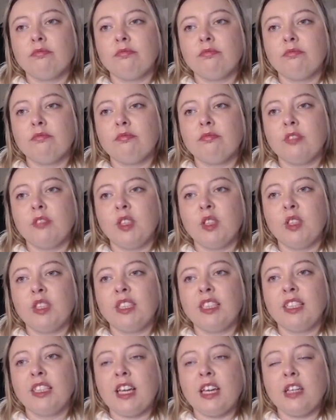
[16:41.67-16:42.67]
You could
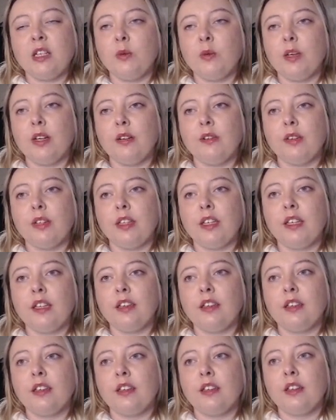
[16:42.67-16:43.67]
dig anywhere, really.
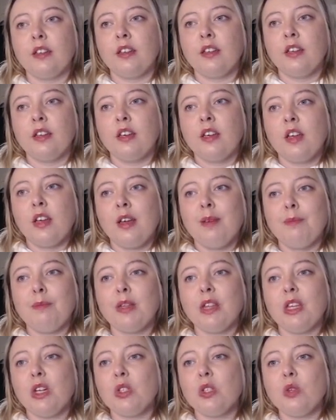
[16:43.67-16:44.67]
But
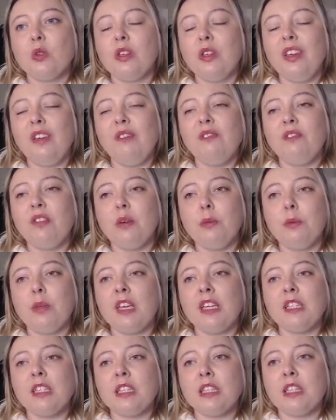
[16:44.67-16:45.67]
there's only a few
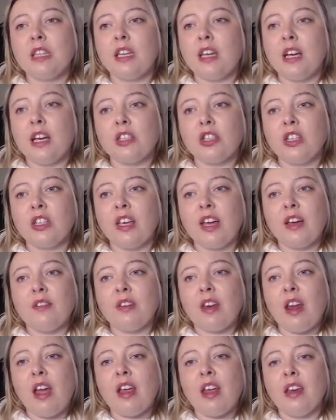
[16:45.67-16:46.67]
places that actually have an
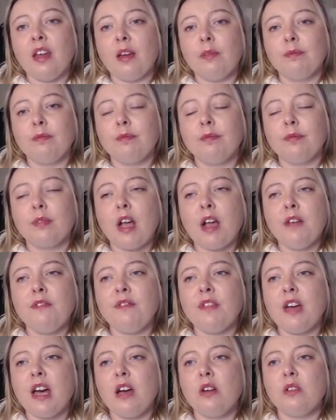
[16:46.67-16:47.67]
item. I
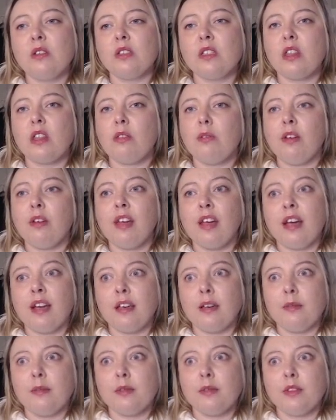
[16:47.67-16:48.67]
found 3
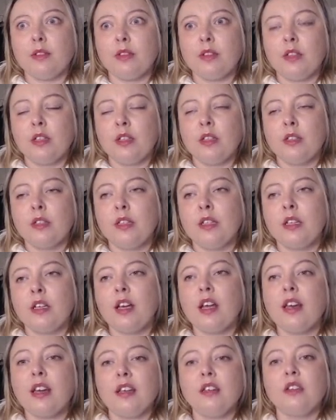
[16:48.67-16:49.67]
items, and
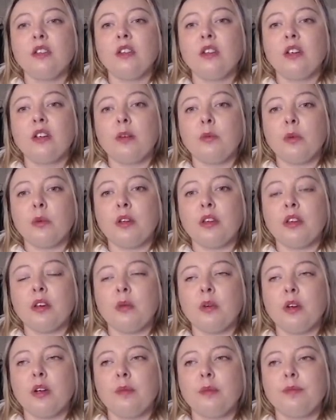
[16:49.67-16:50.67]
I had to look up where they
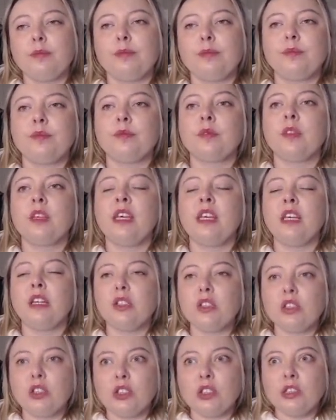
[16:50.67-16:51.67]
were.
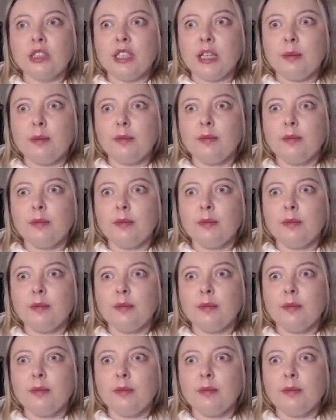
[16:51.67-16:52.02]
Here's your tip.